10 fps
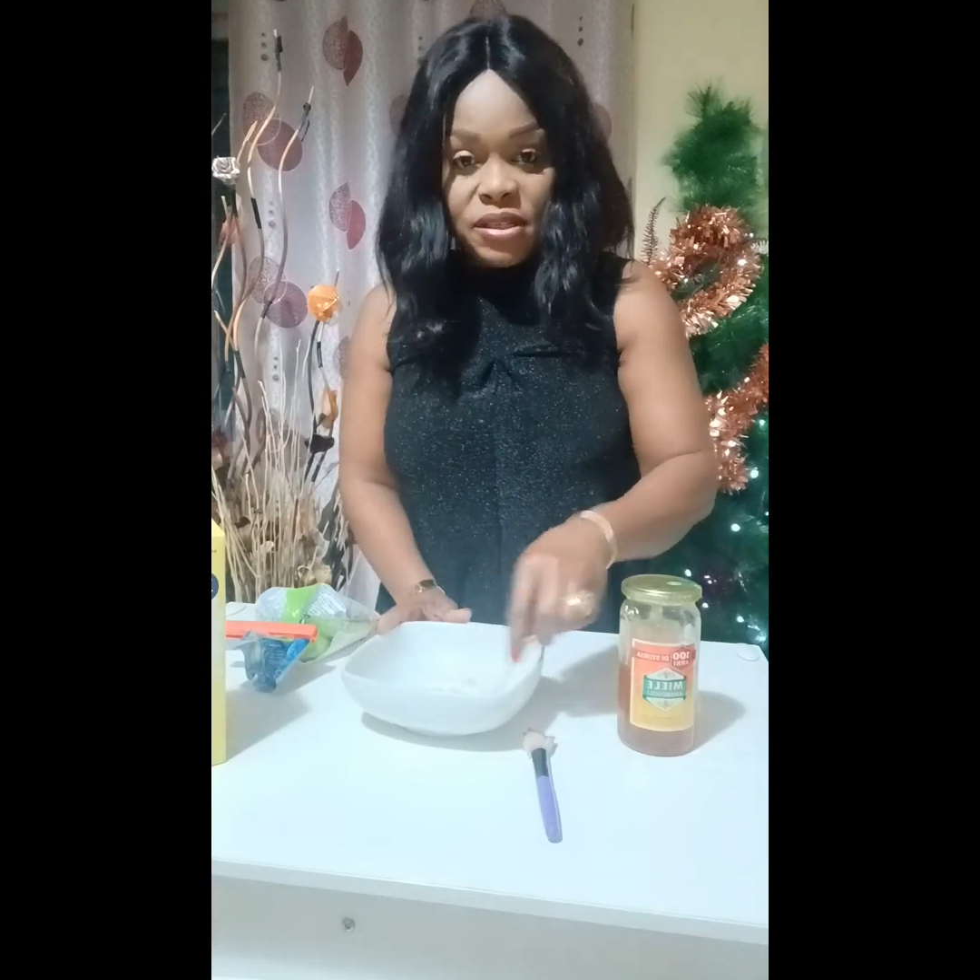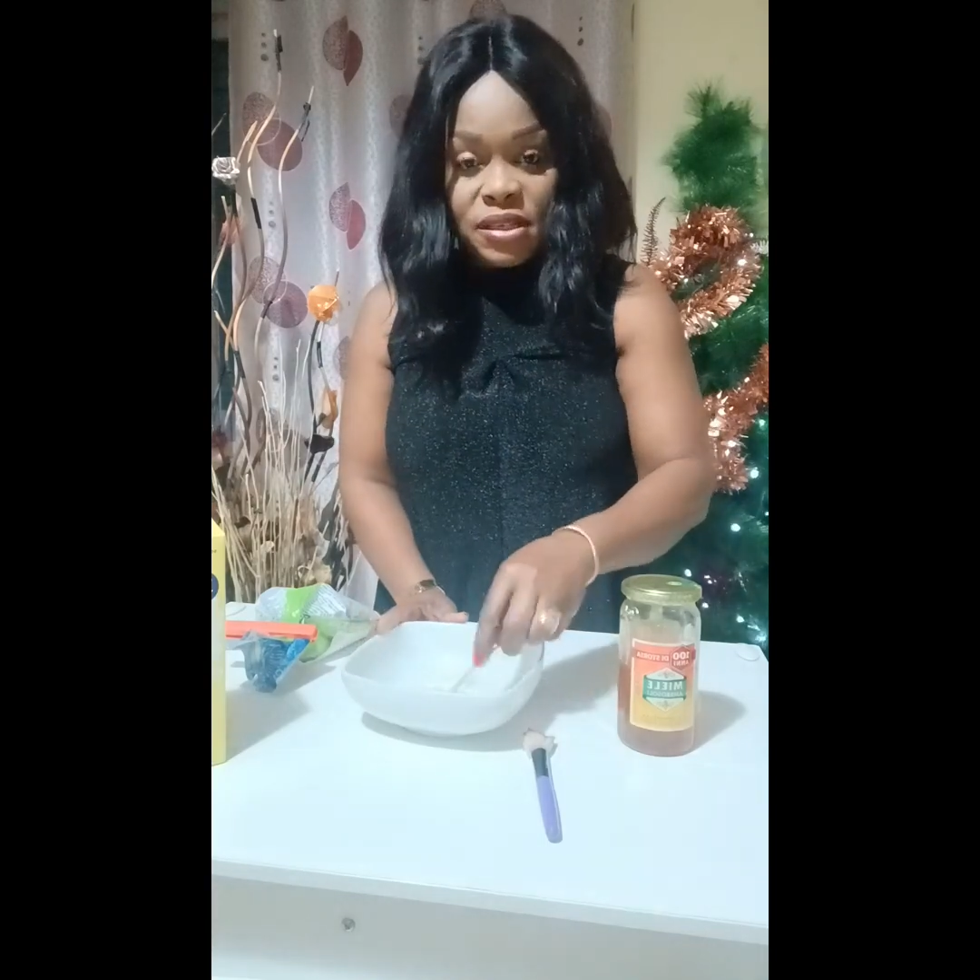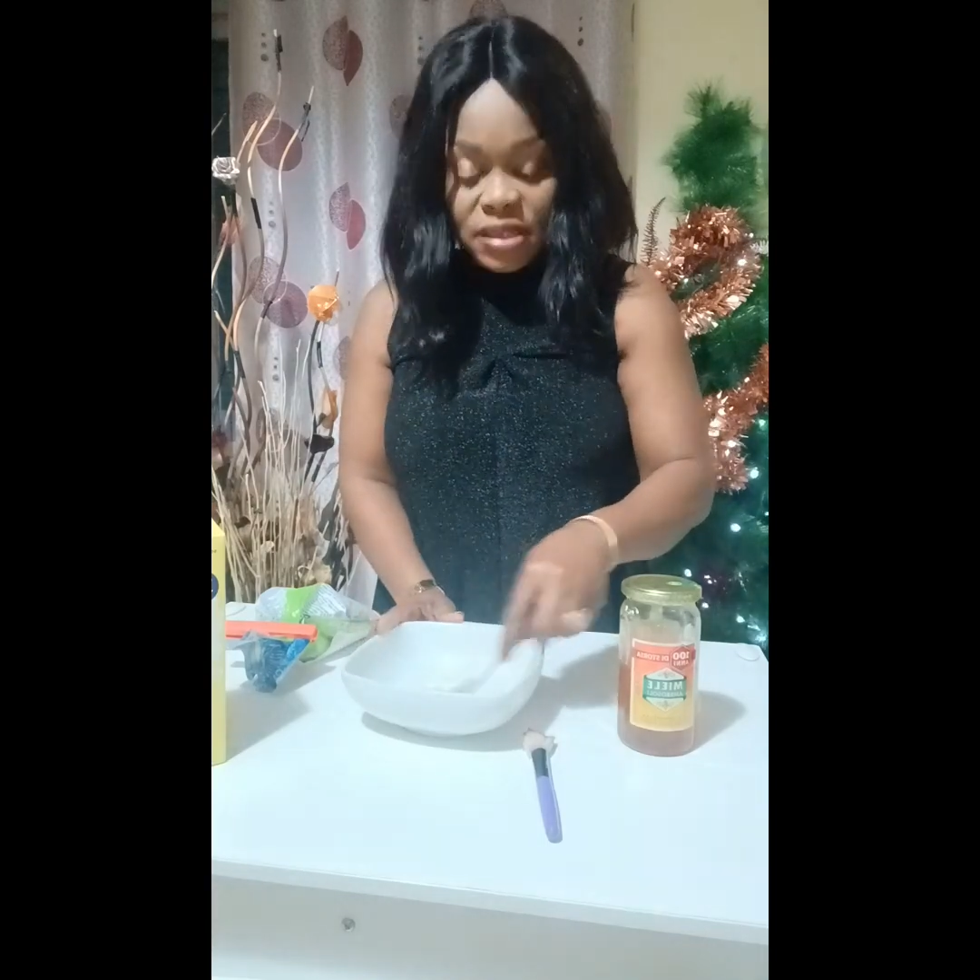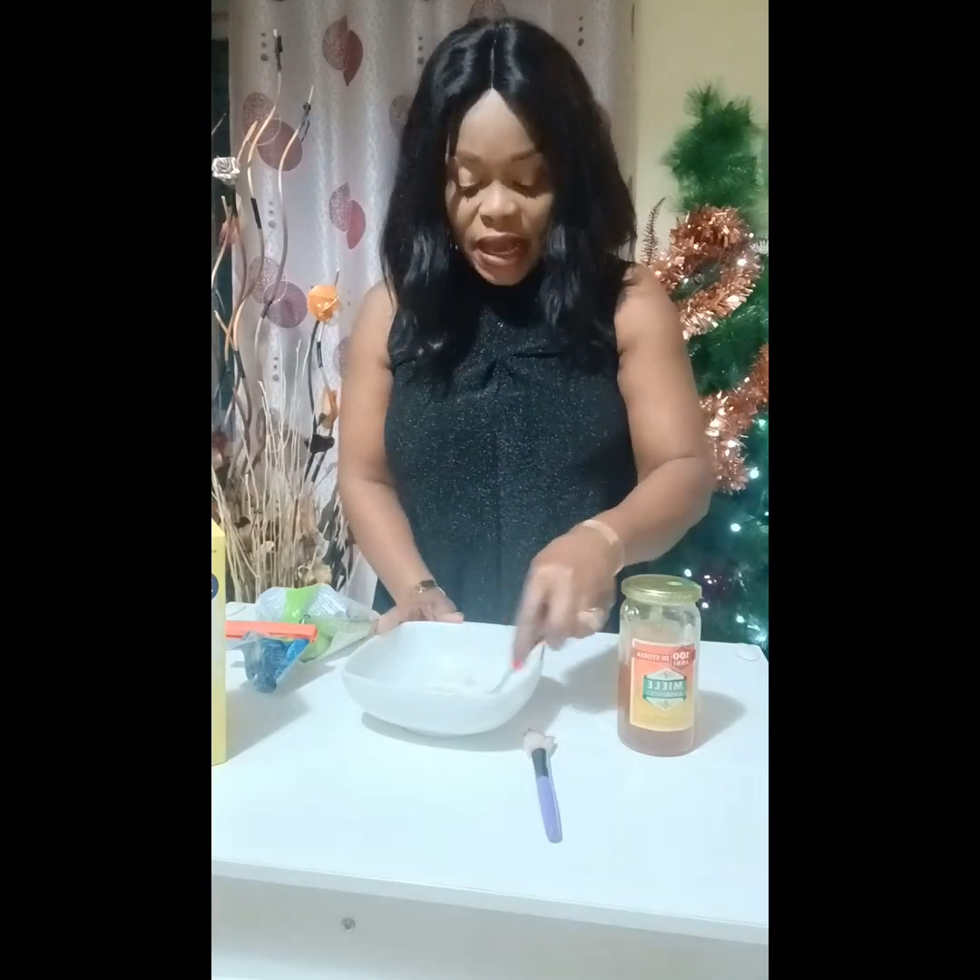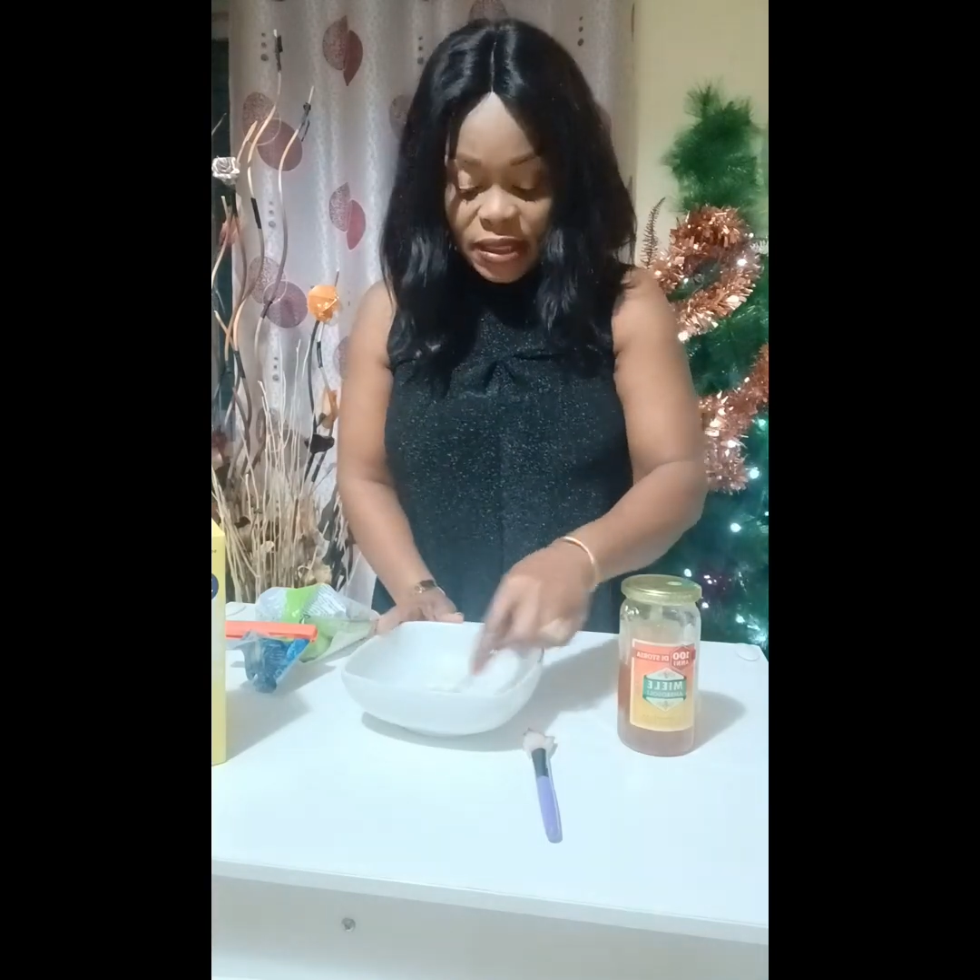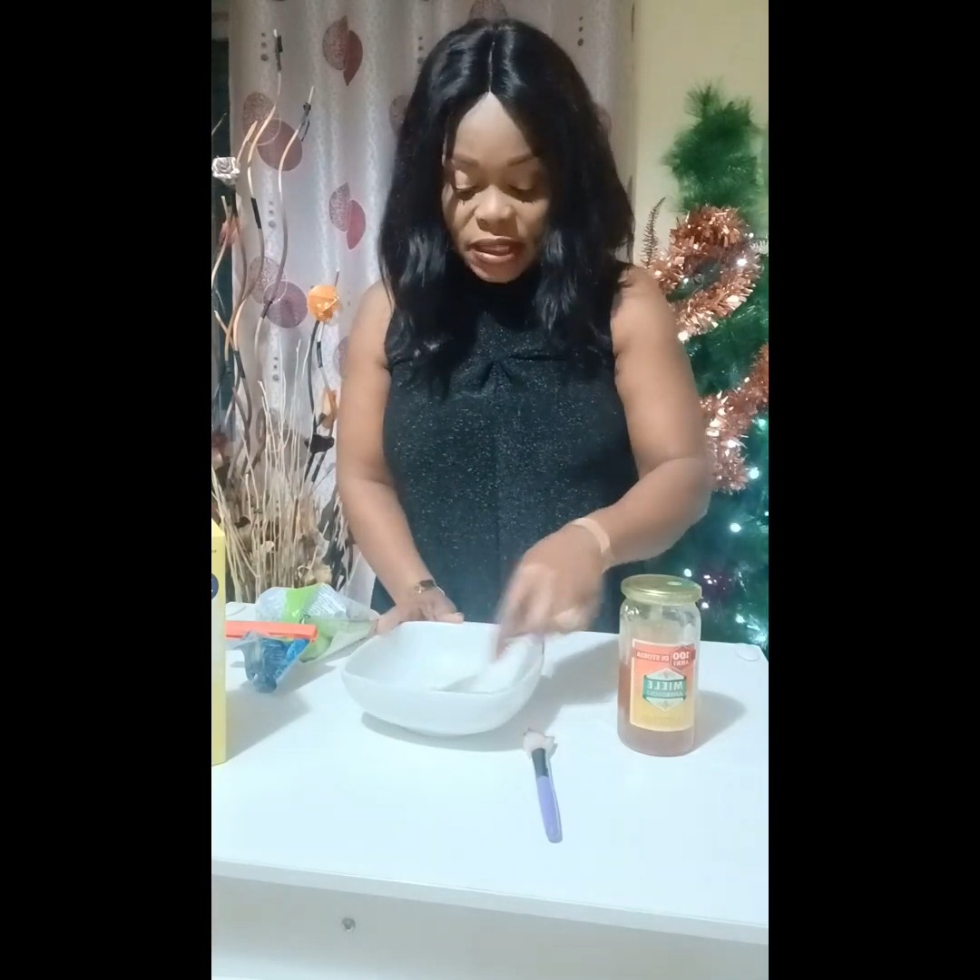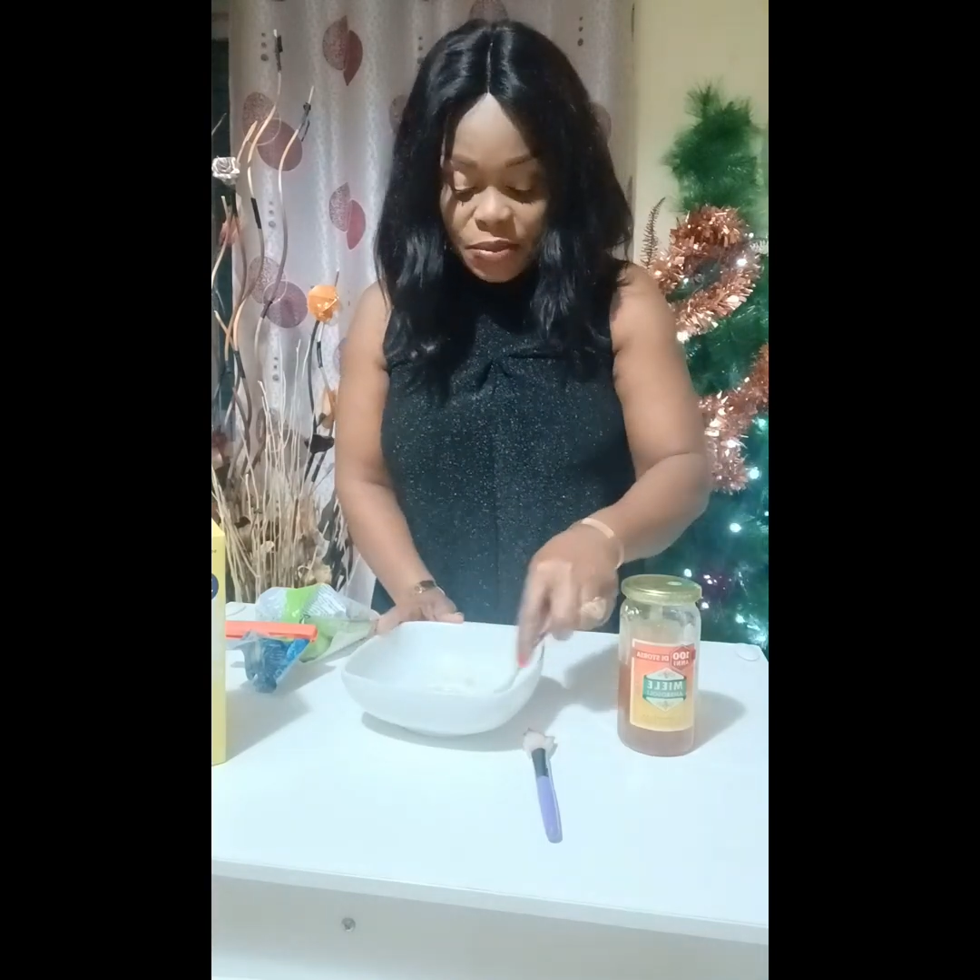about 2